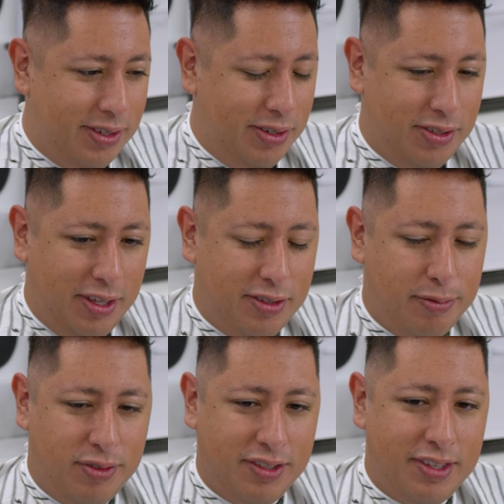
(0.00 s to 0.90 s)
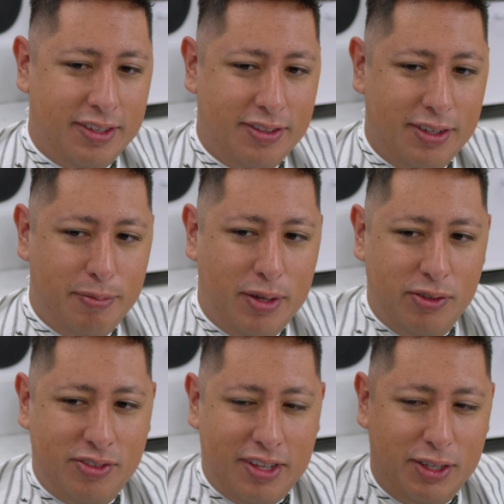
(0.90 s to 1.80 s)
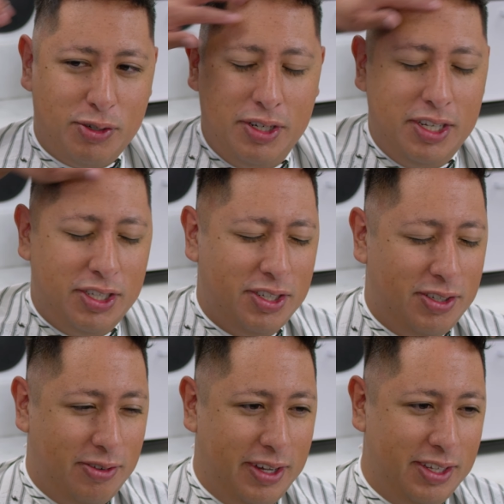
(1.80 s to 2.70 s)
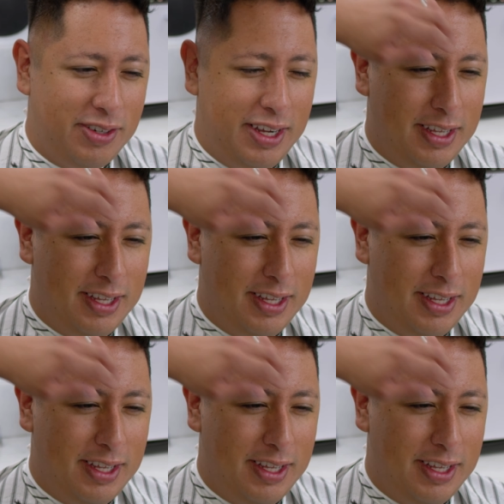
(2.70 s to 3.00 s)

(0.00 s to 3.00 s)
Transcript: So you're seeing some success in the most like traditional ways, right?